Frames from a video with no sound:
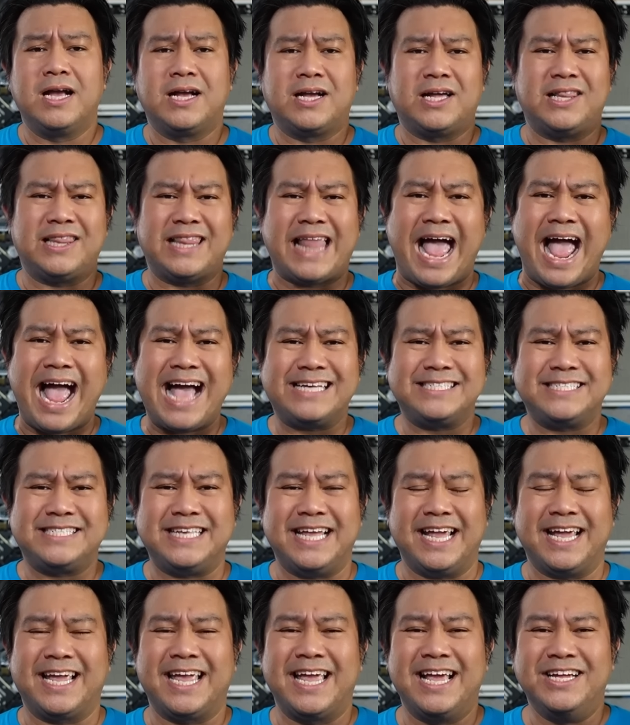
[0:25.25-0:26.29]

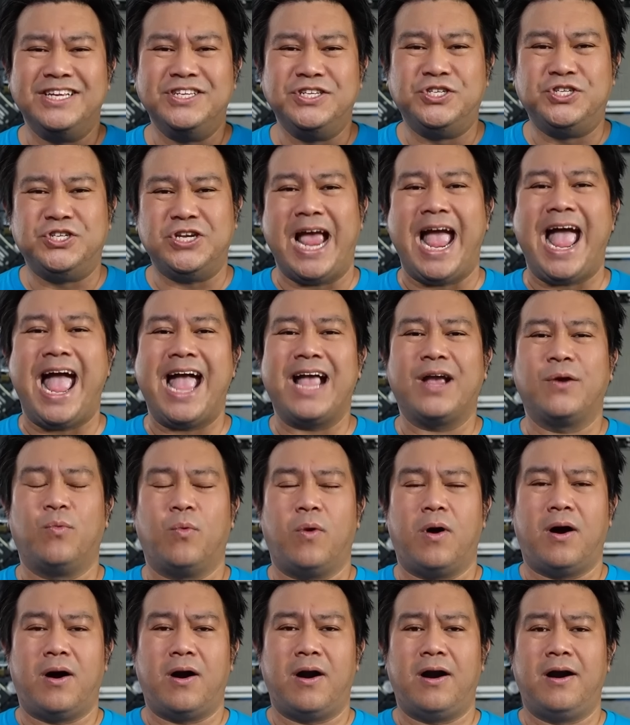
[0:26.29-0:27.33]
Classic
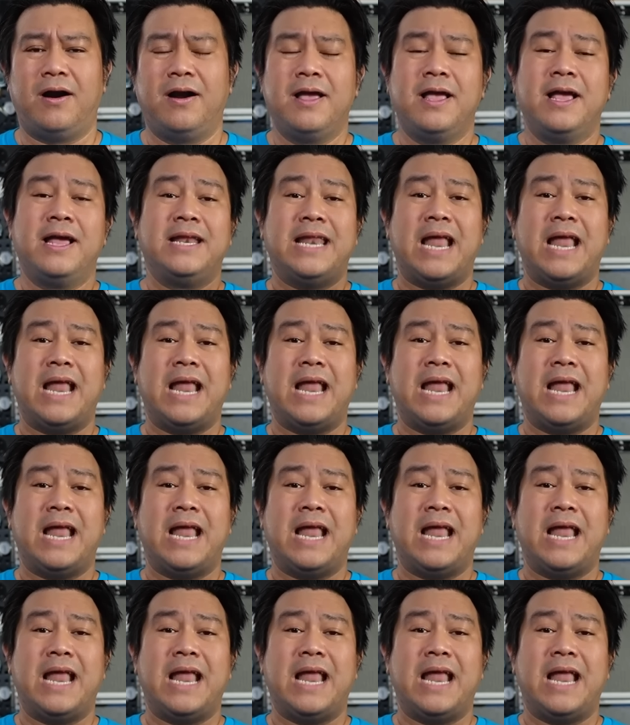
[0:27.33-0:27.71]
Jaguar.